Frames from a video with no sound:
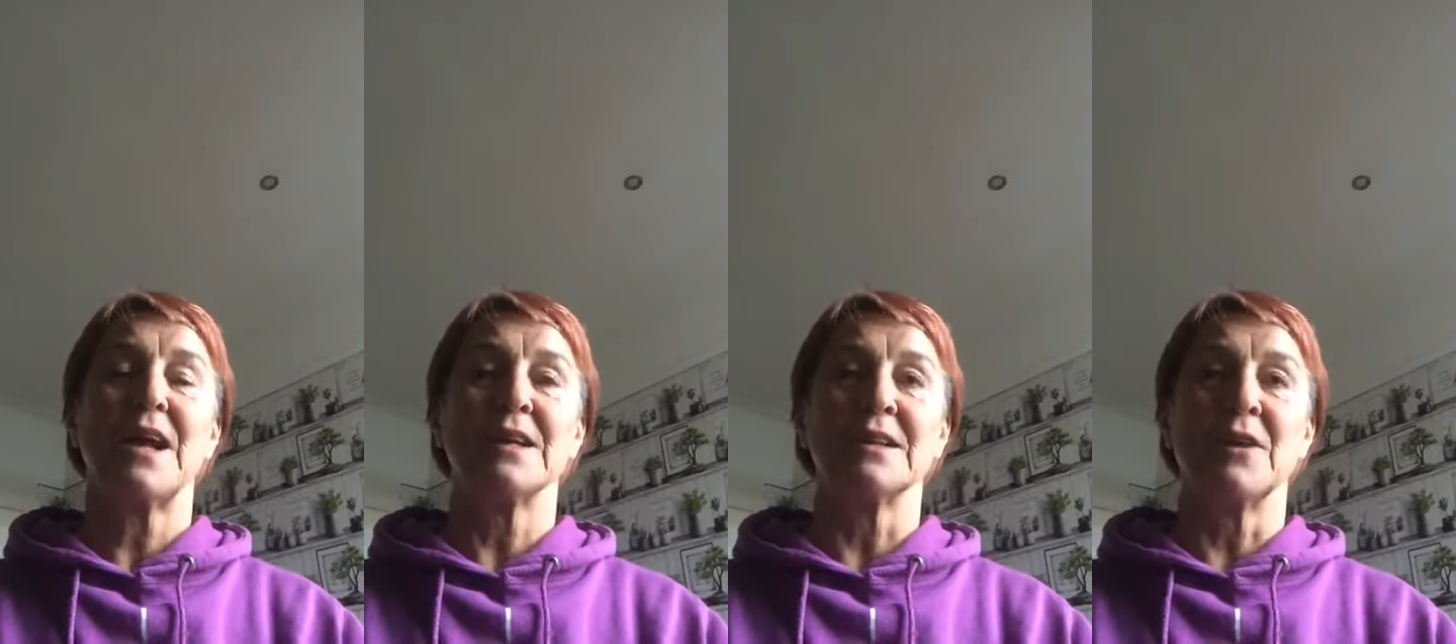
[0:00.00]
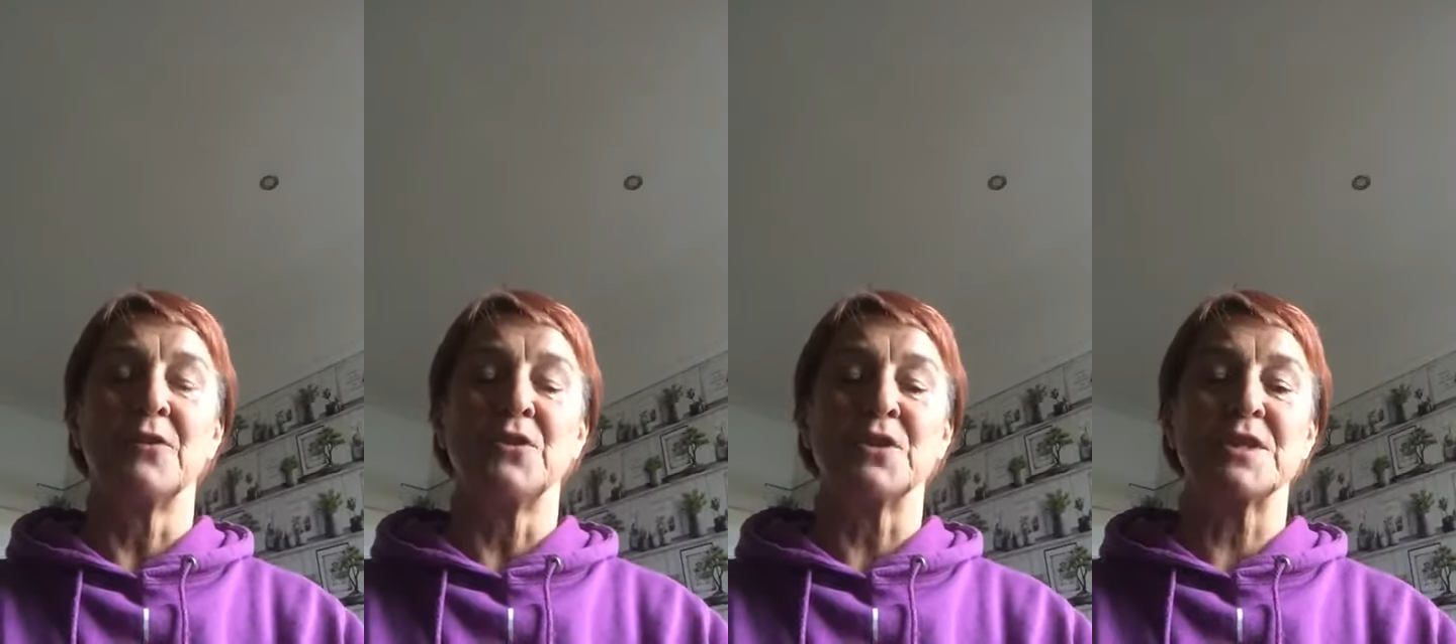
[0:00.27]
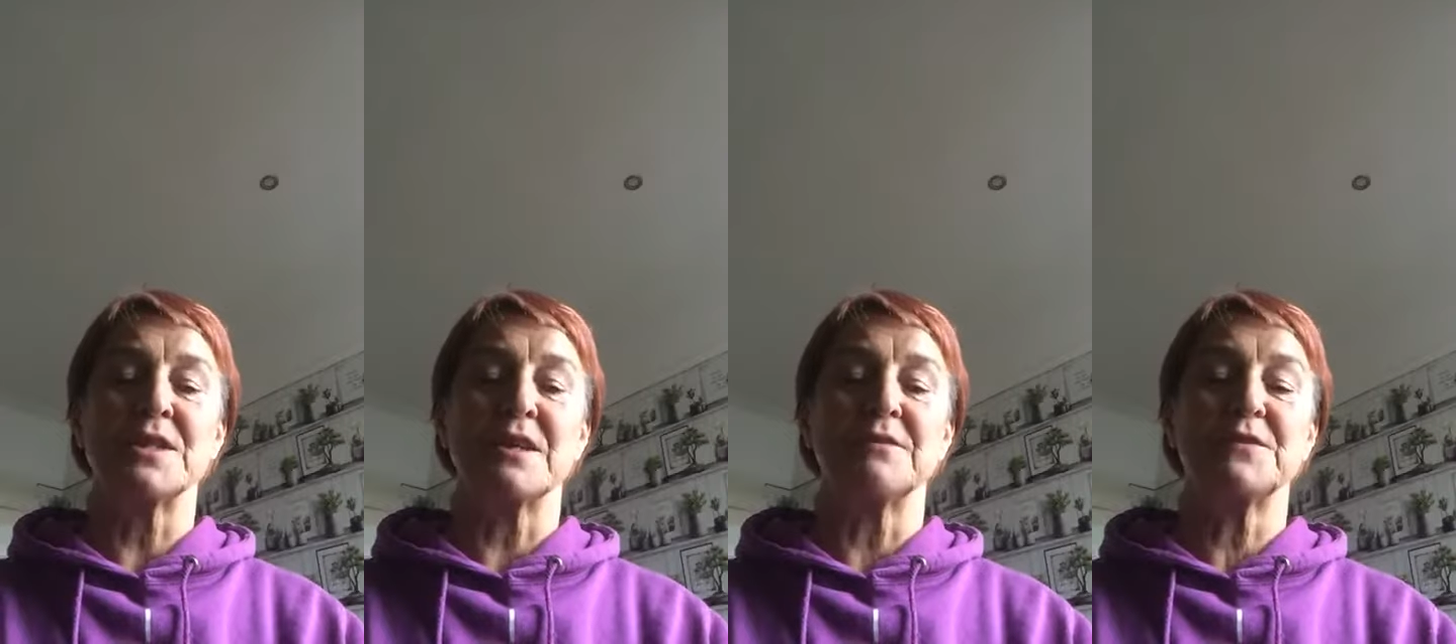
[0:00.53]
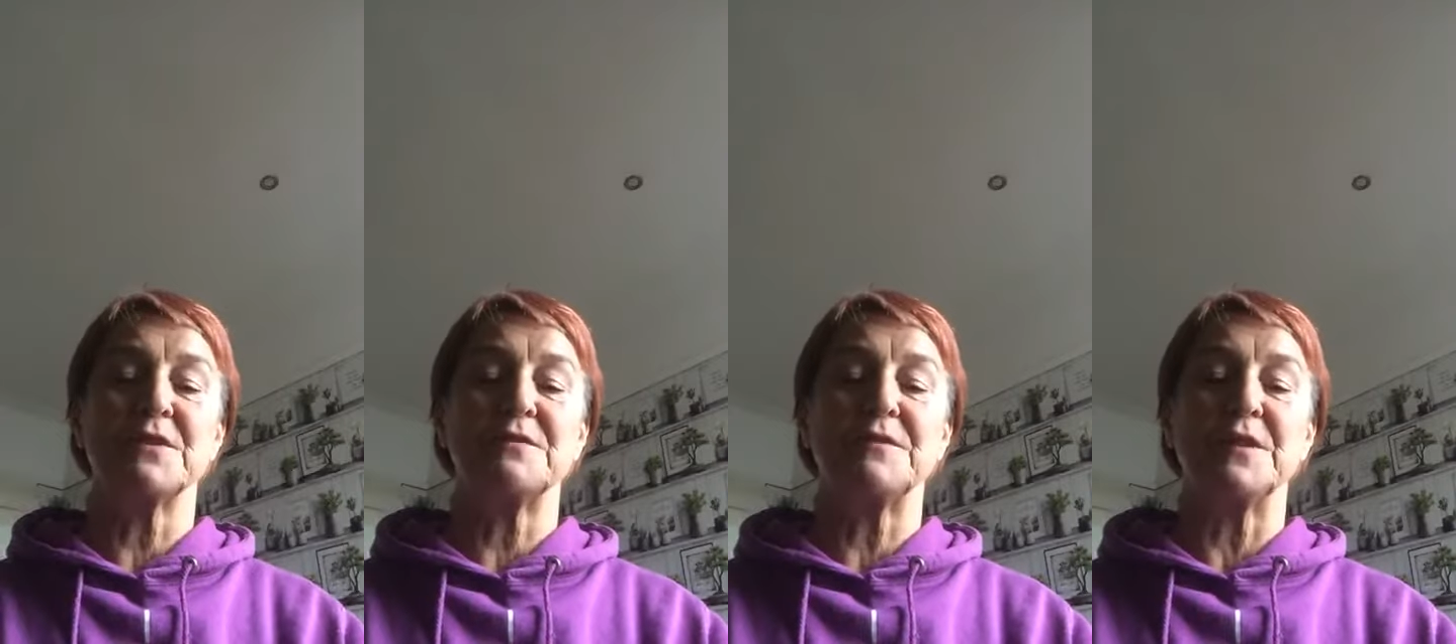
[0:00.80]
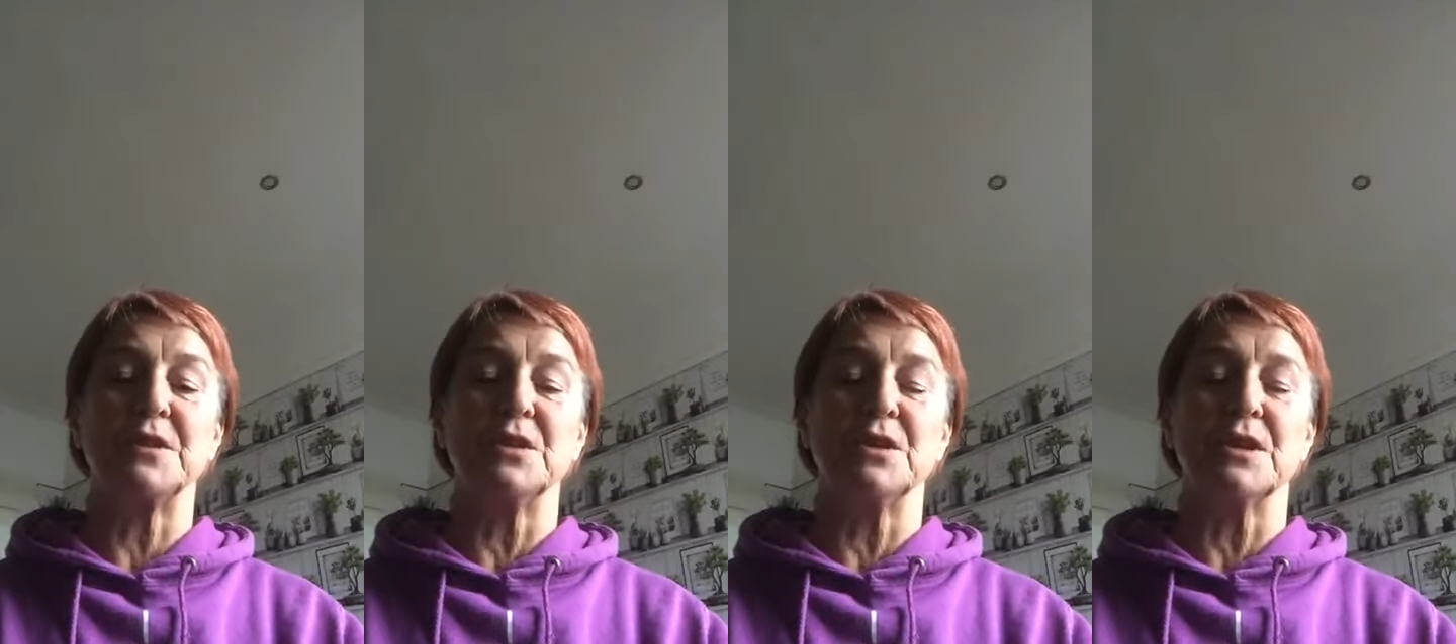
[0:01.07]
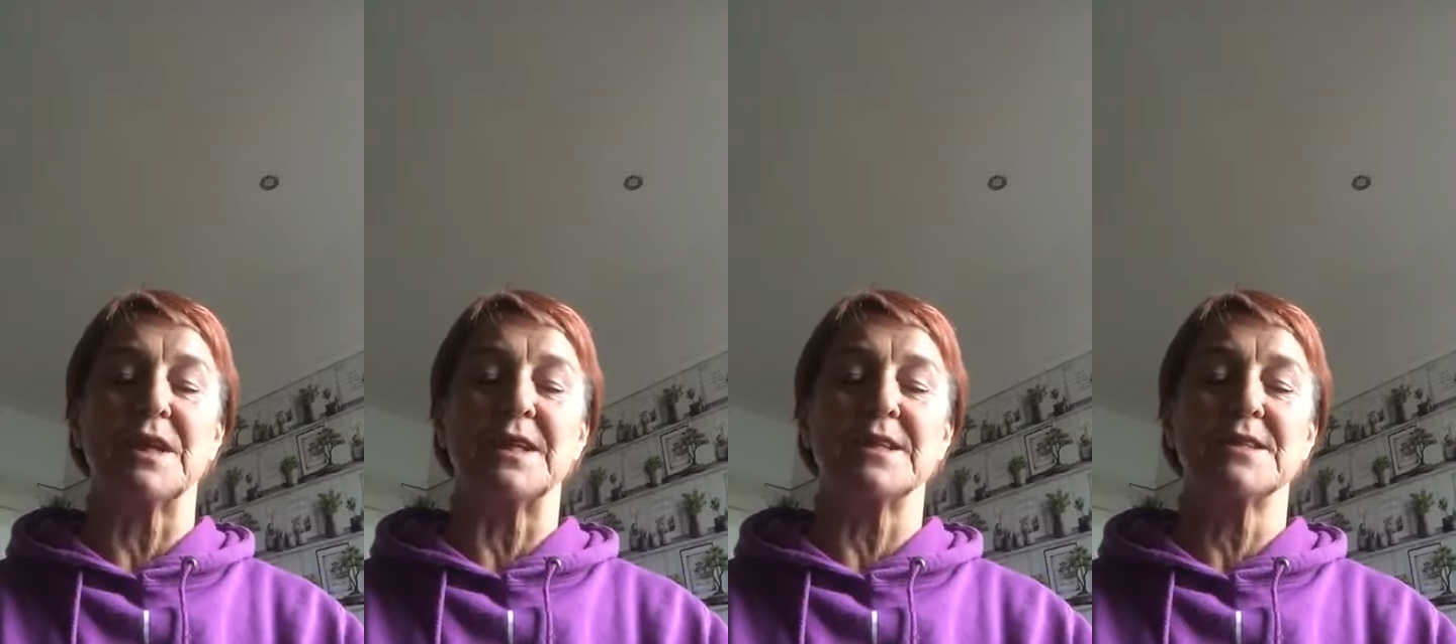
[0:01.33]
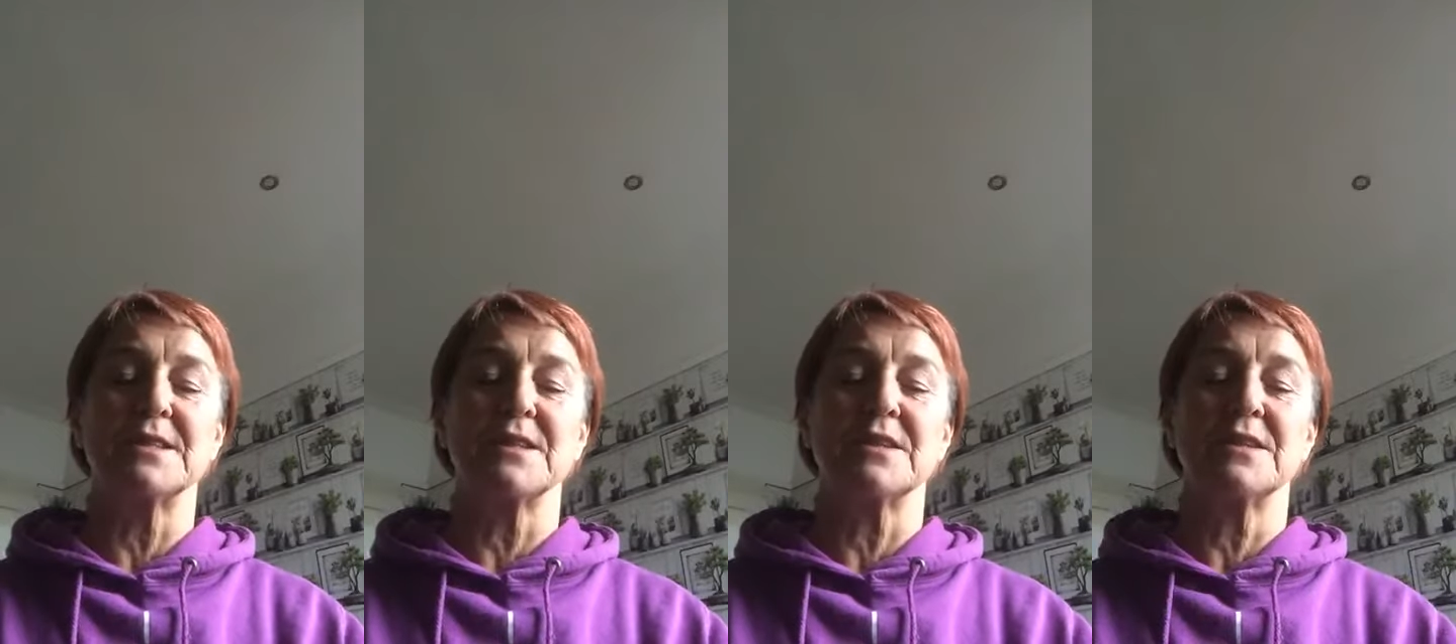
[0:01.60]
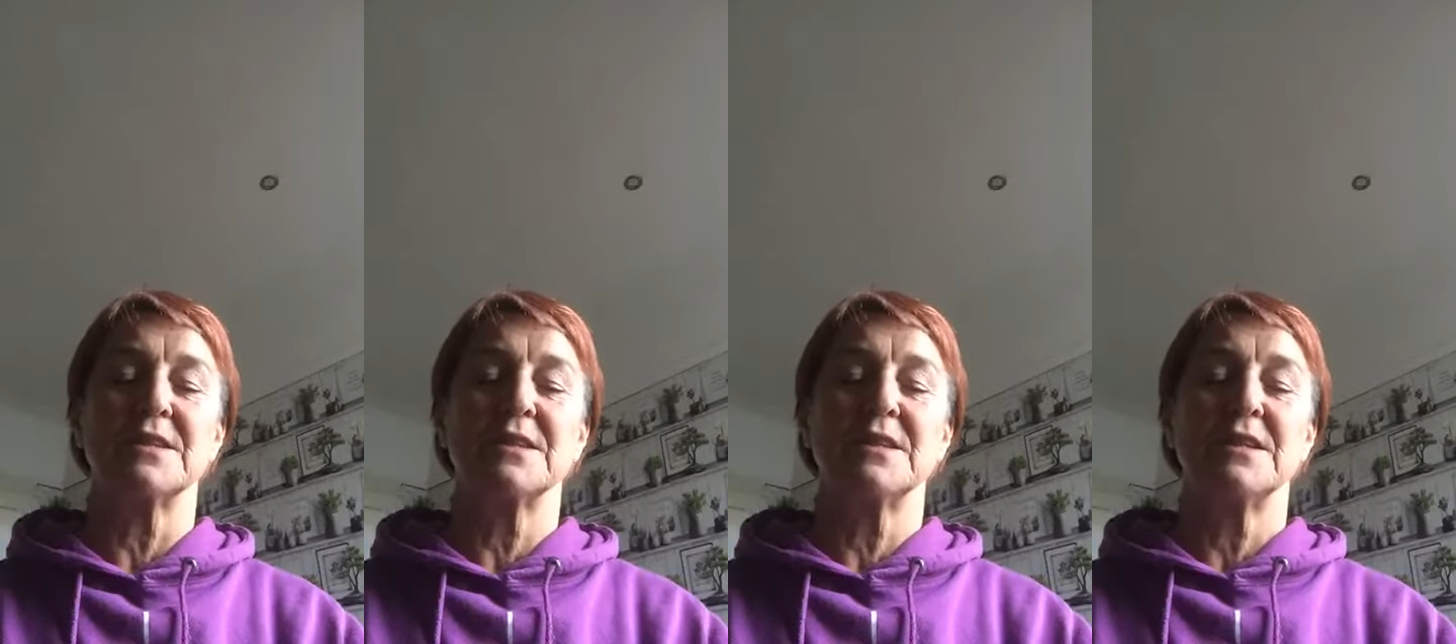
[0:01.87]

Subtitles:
Allow yourself to feel lighter,